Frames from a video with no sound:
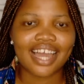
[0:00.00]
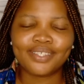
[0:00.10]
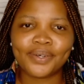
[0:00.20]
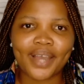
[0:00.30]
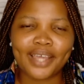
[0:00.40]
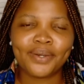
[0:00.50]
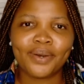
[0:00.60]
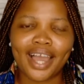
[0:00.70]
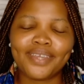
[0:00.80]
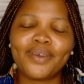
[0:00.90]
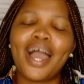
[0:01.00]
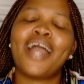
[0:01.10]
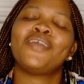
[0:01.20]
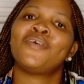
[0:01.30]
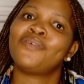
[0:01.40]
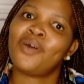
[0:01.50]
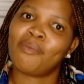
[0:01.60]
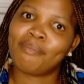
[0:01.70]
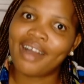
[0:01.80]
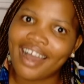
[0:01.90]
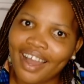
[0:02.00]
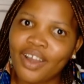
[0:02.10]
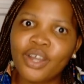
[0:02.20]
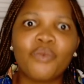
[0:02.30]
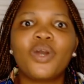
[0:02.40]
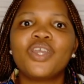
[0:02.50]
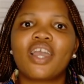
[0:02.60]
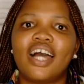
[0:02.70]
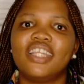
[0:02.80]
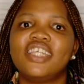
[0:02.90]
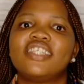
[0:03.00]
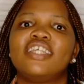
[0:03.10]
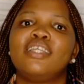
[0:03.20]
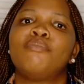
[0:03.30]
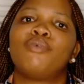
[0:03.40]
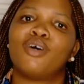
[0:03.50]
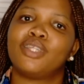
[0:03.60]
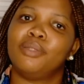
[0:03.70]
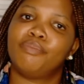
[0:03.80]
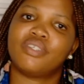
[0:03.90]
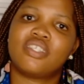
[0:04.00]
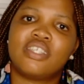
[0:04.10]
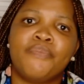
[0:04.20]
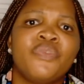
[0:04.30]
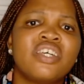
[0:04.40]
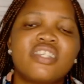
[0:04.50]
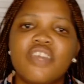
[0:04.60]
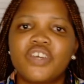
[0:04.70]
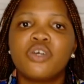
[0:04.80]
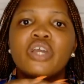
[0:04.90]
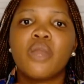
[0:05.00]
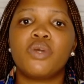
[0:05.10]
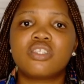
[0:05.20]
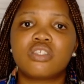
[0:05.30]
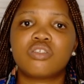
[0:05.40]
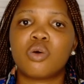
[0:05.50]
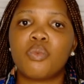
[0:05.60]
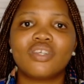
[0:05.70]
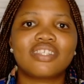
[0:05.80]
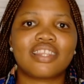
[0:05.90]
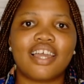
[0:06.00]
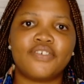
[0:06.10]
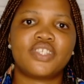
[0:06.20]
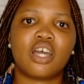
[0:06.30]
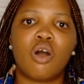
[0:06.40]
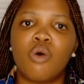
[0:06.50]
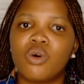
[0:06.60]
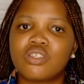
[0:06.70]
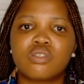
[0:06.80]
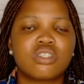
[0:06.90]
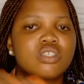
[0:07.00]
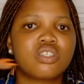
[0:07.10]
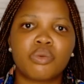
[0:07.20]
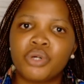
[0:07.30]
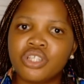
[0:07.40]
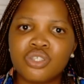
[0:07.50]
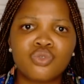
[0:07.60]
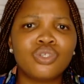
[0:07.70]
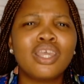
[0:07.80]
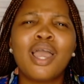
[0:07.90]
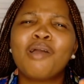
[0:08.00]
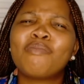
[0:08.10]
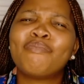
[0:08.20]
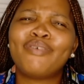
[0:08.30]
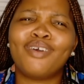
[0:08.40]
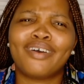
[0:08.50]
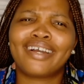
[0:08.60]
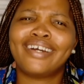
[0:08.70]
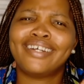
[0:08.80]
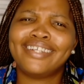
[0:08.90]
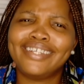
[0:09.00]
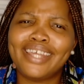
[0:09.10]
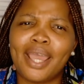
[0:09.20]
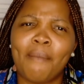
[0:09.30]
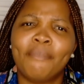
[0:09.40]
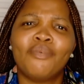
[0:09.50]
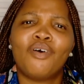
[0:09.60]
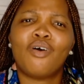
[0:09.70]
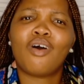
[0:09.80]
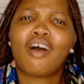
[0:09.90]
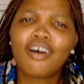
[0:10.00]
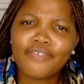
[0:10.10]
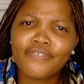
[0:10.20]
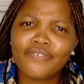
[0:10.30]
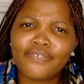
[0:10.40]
Are you normal when you can easily block the person? So if you're not okay with someone's lifestyle or what someone is doing, block them off.